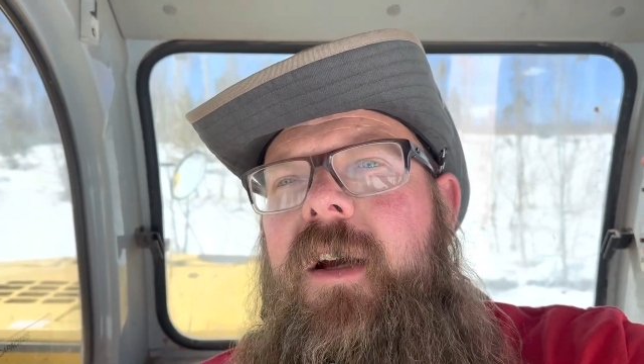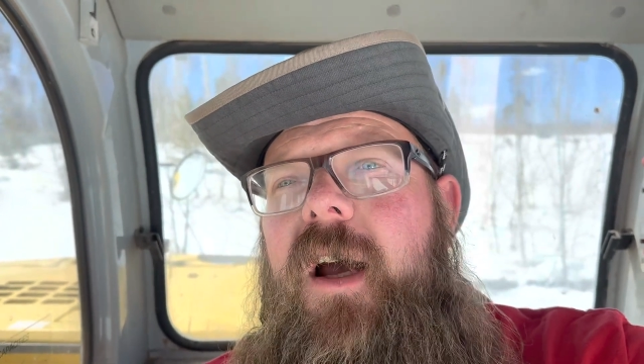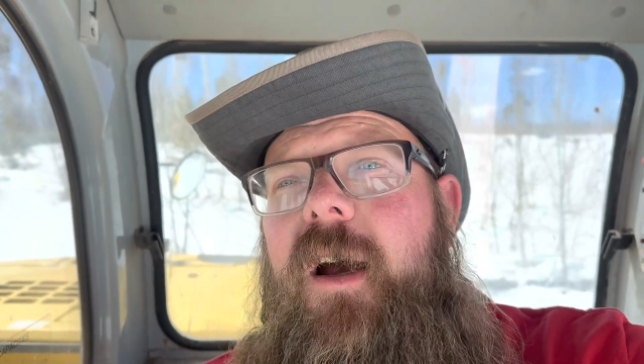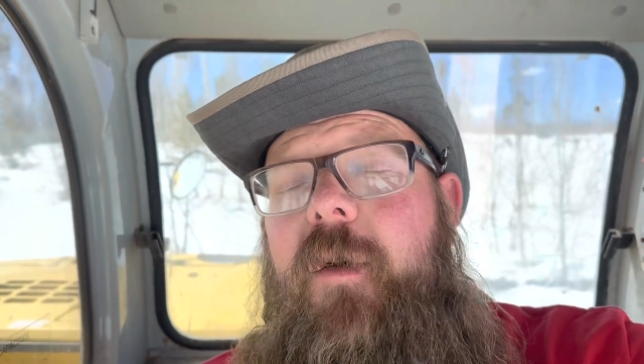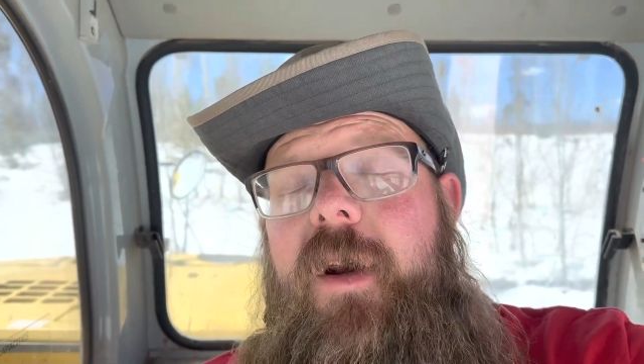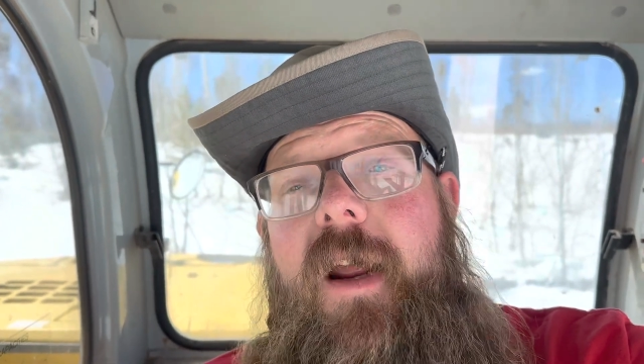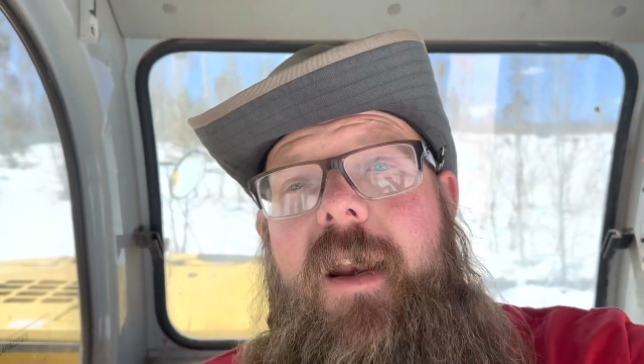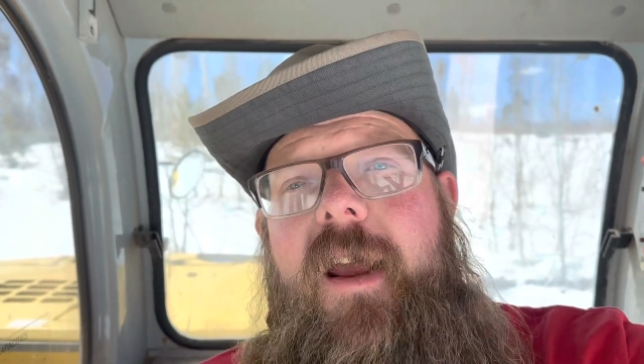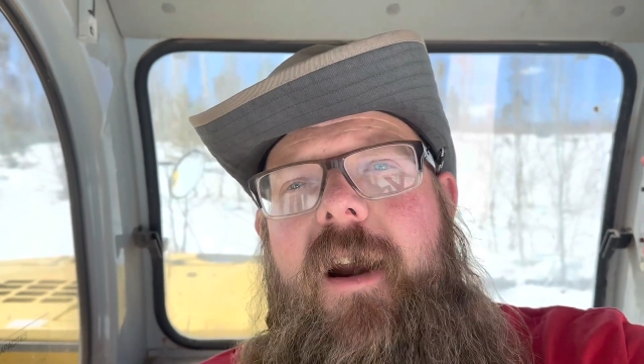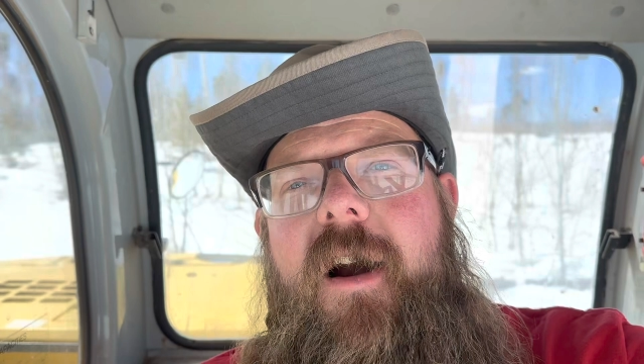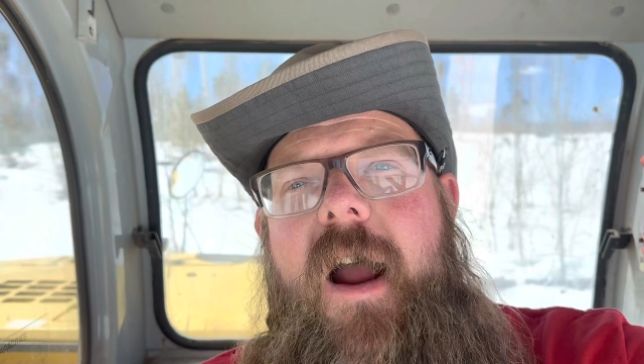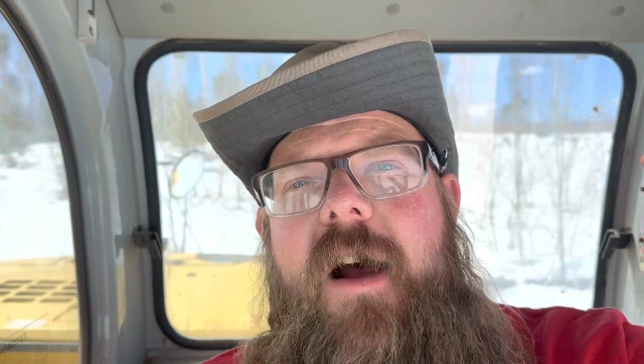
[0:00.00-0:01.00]
Uh, we did
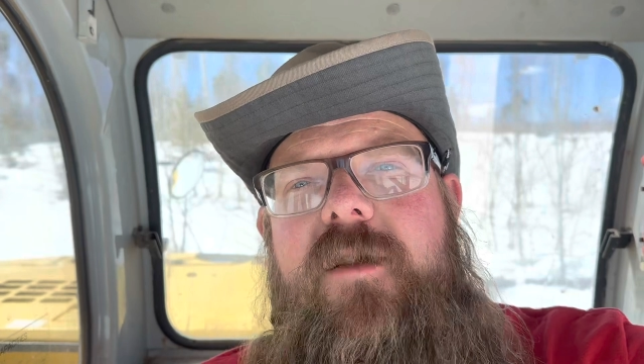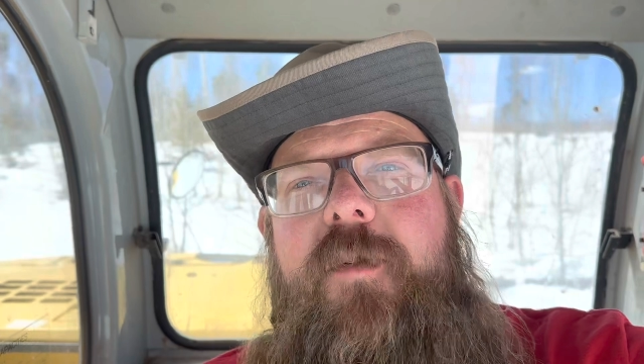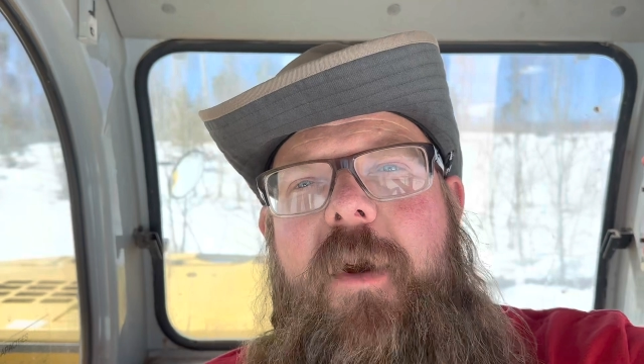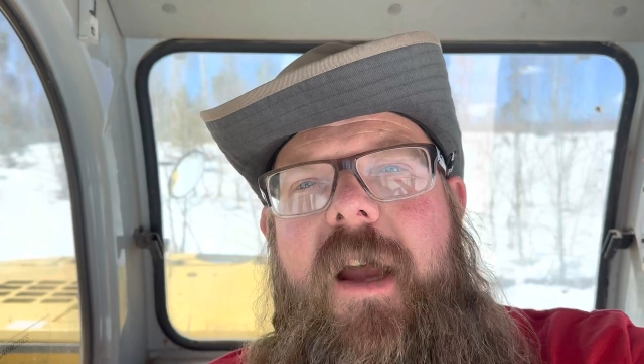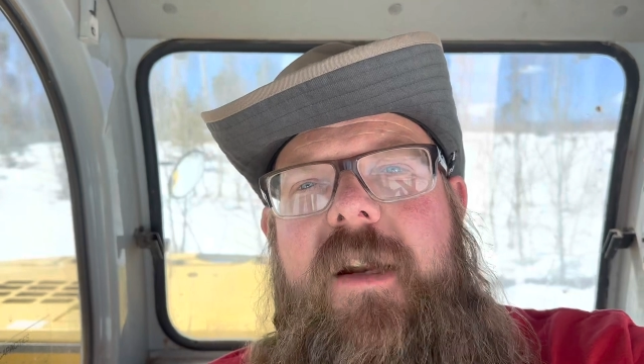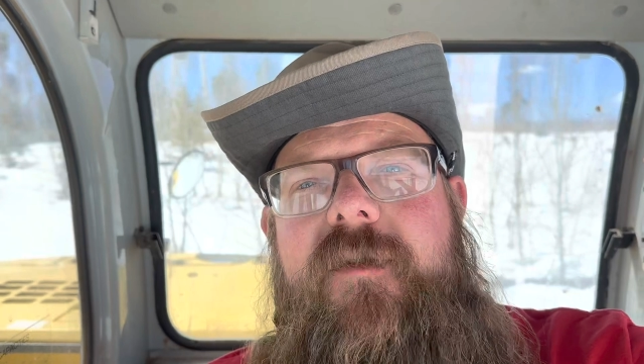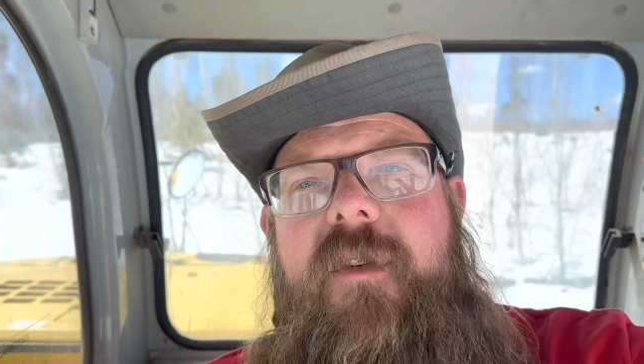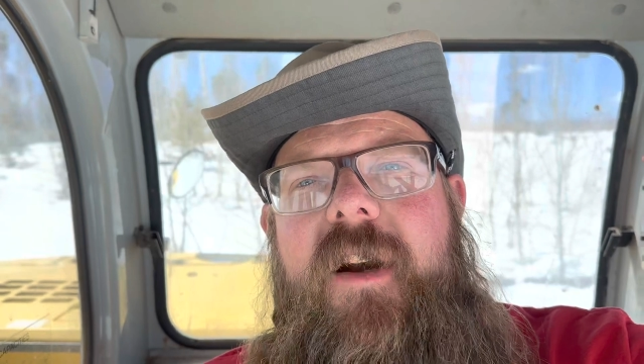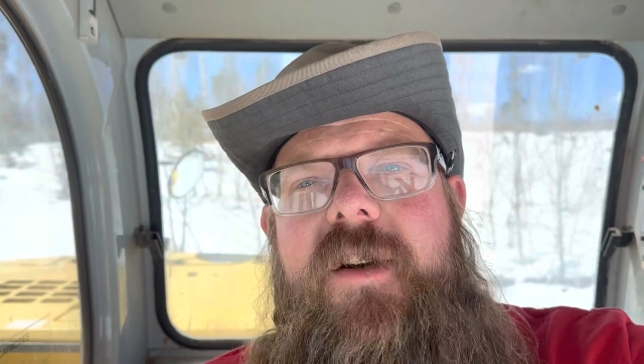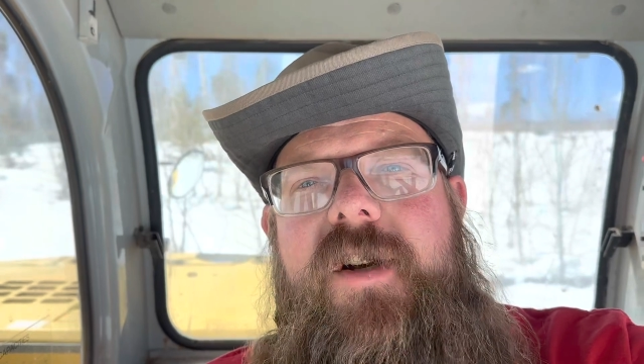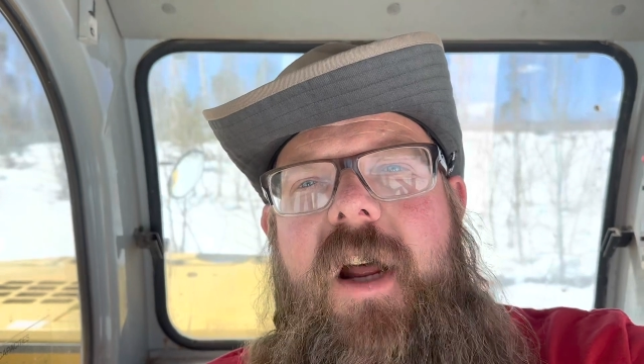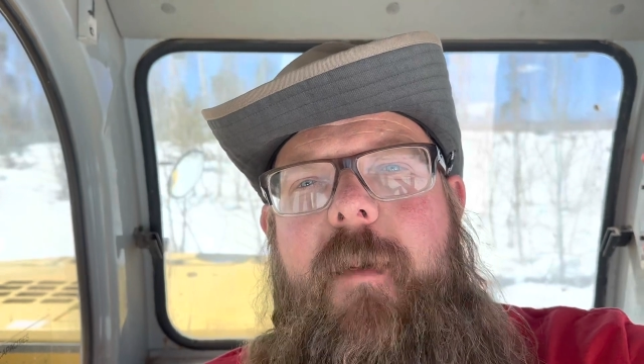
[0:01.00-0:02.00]
get our house plans
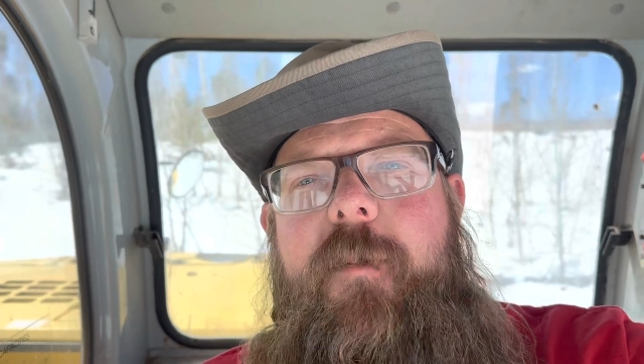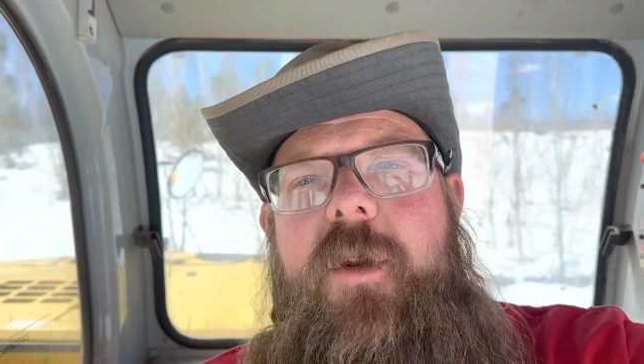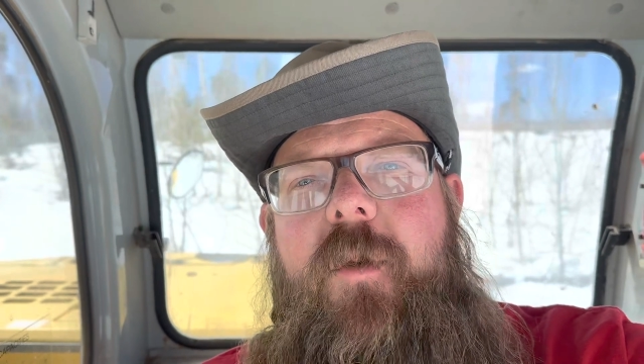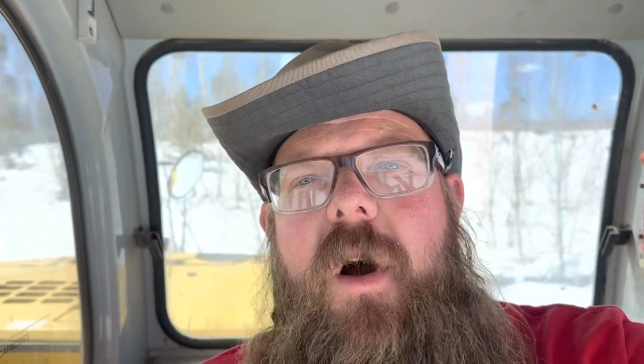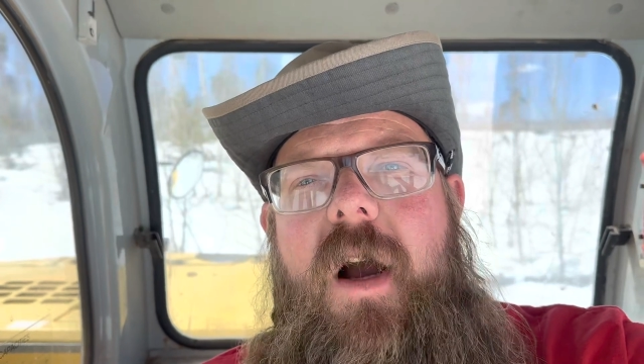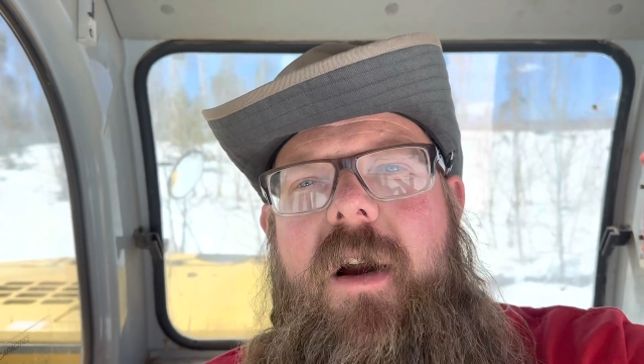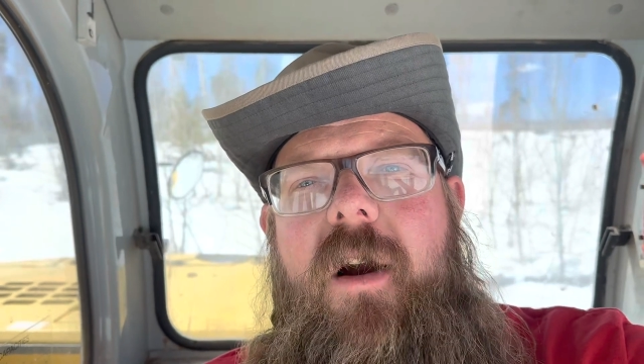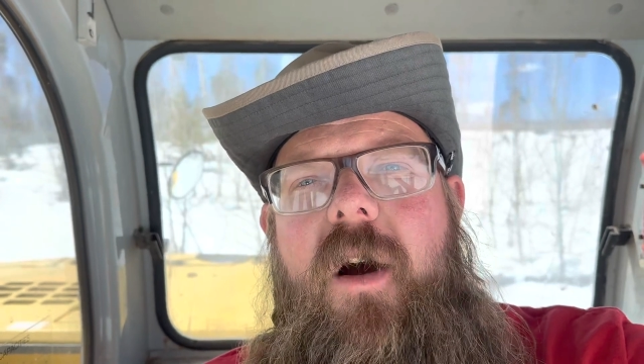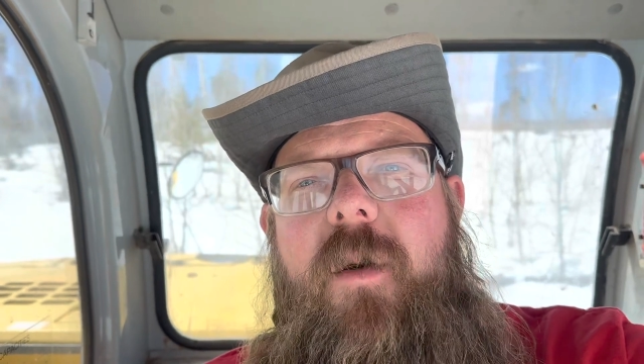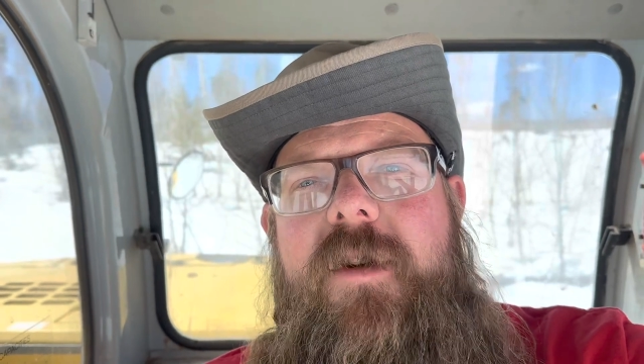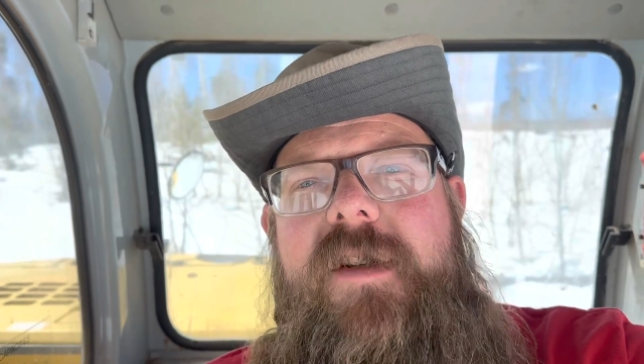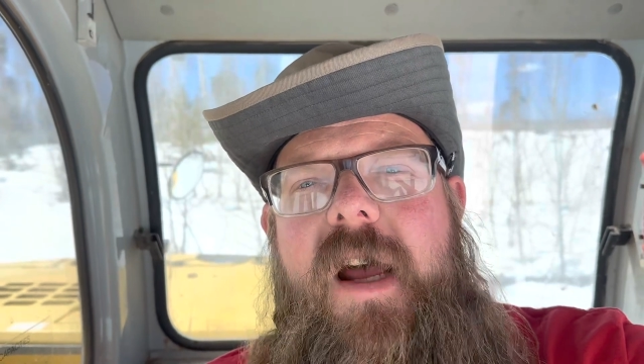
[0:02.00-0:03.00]
finished up with Walker
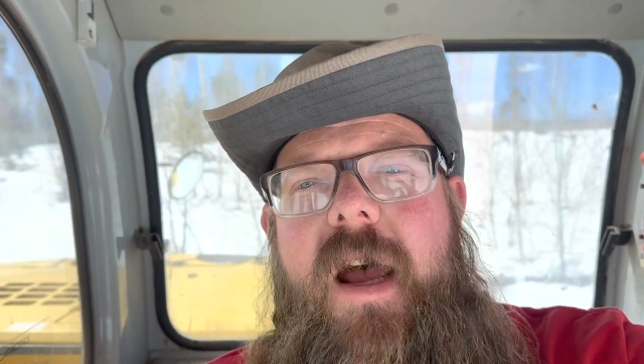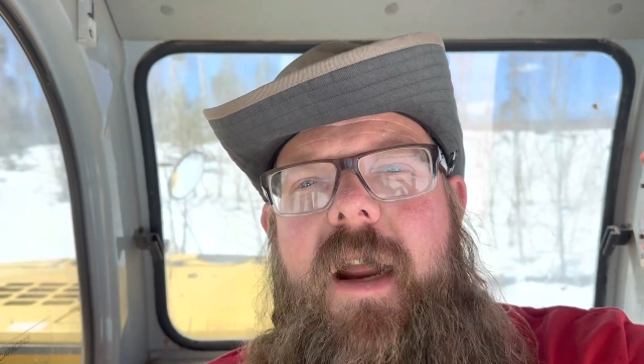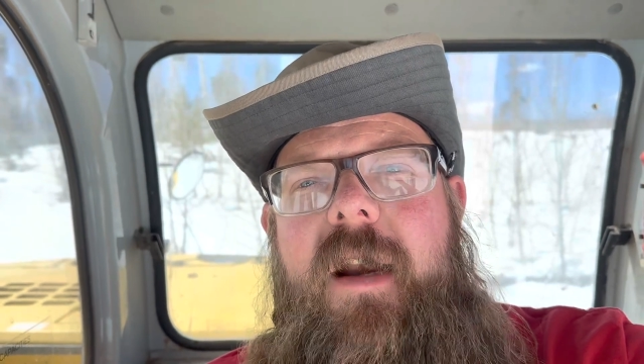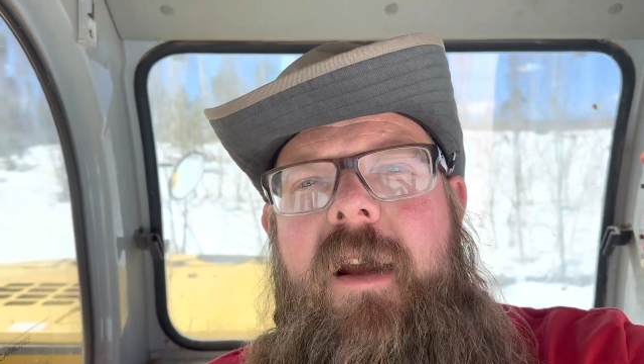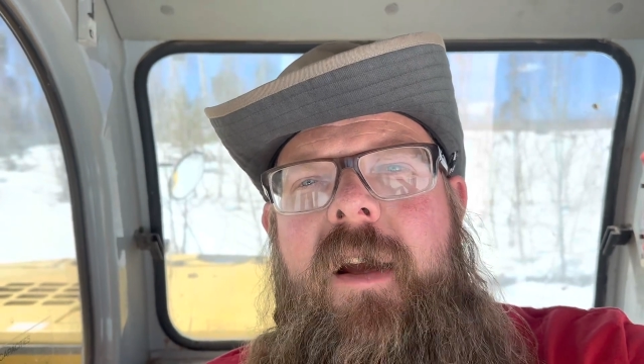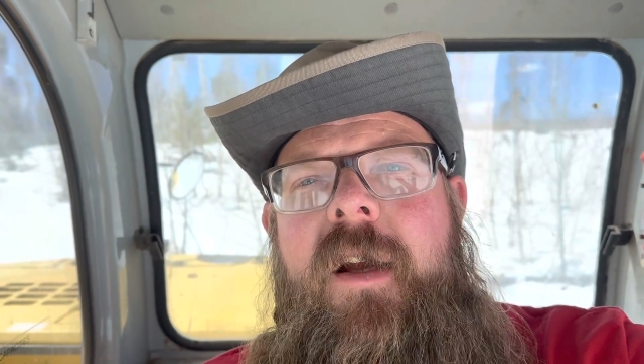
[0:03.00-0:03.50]
Home Design.